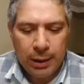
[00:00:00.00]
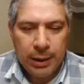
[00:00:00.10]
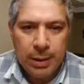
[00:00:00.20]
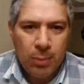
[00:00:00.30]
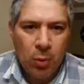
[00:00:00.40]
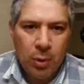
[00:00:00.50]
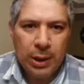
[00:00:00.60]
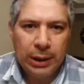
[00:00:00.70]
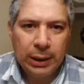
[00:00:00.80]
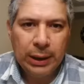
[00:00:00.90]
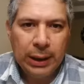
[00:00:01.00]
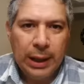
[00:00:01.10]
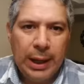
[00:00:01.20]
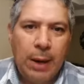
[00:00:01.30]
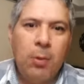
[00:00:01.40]
the morning.
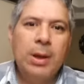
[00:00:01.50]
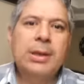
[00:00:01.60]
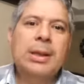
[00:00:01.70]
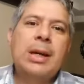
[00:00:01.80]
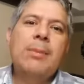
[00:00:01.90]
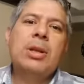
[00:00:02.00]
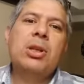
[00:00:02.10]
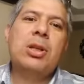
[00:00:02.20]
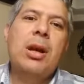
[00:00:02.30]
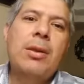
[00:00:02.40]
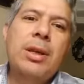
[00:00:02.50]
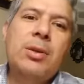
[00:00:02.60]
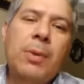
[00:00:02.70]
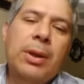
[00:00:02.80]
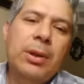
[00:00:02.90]
And I wanted to come and share this
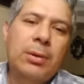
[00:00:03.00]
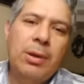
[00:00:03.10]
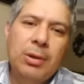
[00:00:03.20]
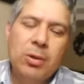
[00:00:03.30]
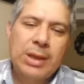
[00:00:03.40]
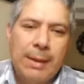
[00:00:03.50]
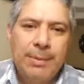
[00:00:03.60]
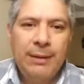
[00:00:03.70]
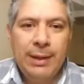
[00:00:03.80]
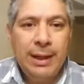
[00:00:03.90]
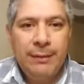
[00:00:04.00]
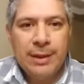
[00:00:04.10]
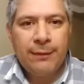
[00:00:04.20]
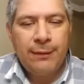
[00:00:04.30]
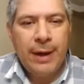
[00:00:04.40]
with you because I believe
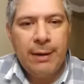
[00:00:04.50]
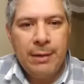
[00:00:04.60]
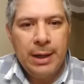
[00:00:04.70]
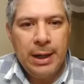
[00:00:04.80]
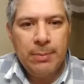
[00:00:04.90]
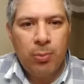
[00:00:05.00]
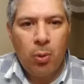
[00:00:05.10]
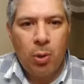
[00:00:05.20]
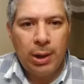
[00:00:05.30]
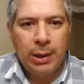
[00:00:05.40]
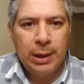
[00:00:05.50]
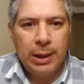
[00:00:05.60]
it's very important.